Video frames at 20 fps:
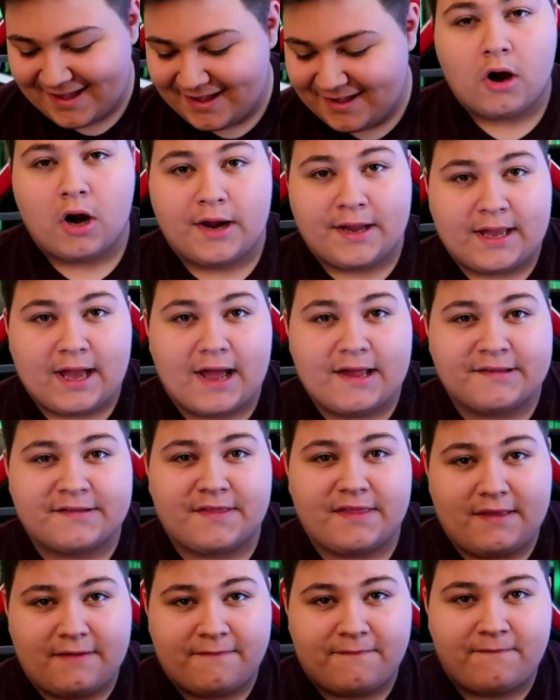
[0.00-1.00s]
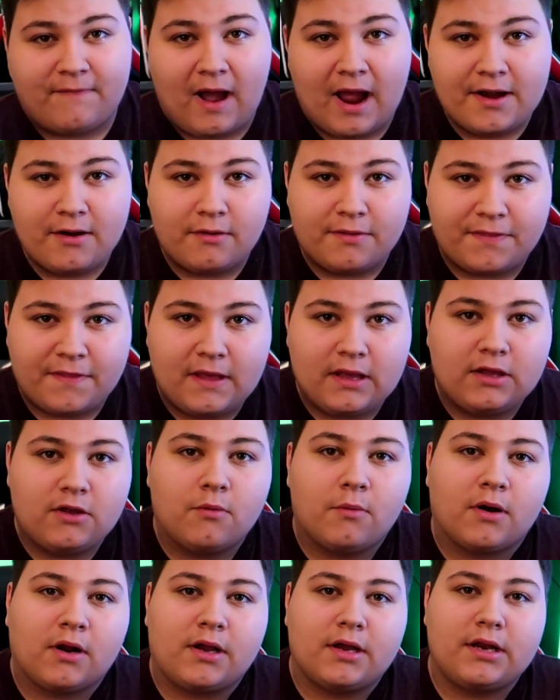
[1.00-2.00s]
Alright guys, the final thing
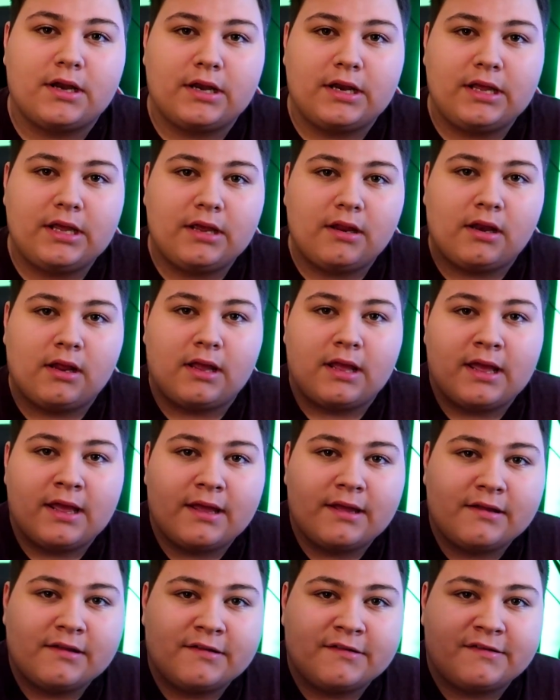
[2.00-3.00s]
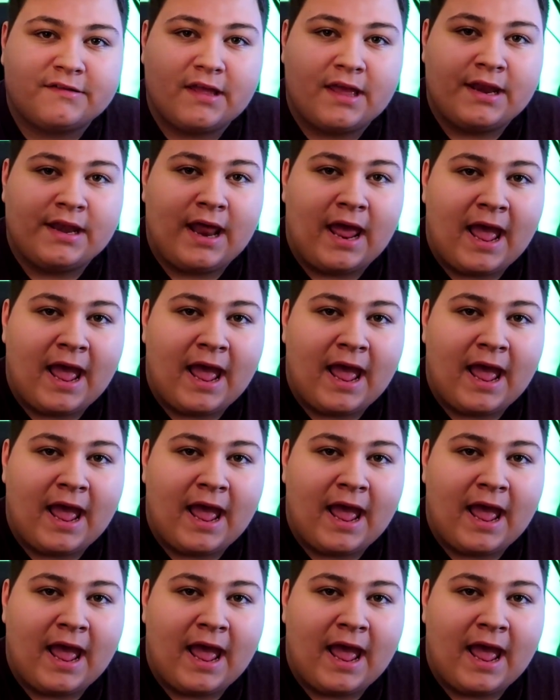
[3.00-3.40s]
you are gonna need is an